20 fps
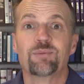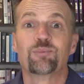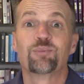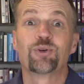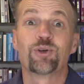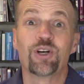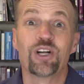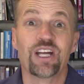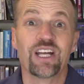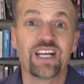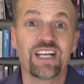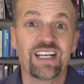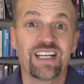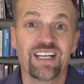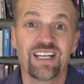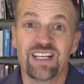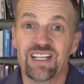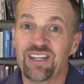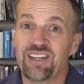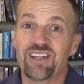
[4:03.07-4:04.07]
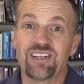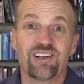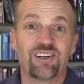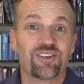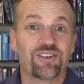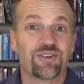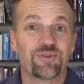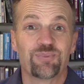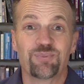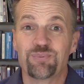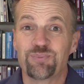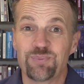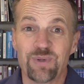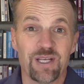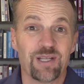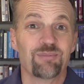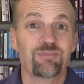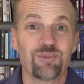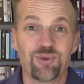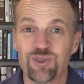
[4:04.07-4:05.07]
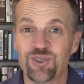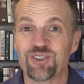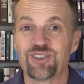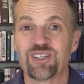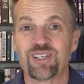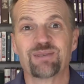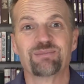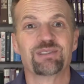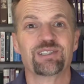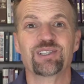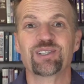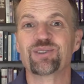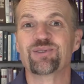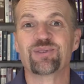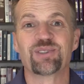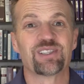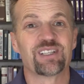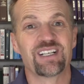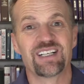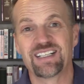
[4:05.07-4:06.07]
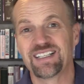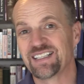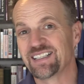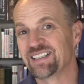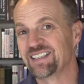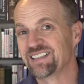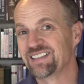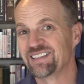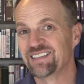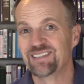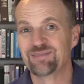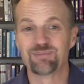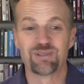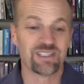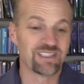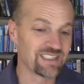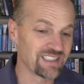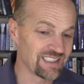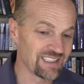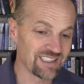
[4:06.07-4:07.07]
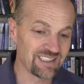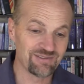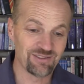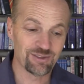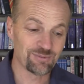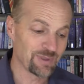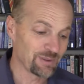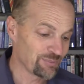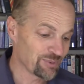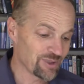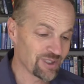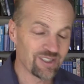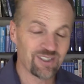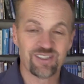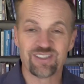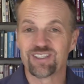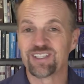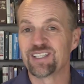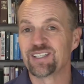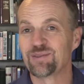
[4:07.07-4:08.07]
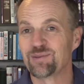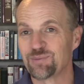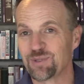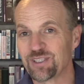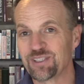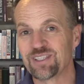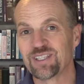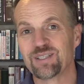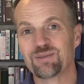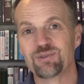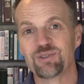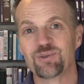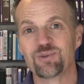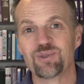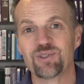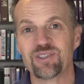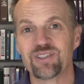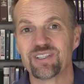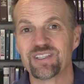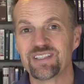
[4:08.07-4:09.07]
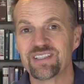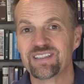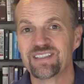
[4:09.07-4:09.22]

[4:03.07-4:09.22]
Pray that I'll spend more time alone with God in my daily devotion, my prayer time or my time in the Word.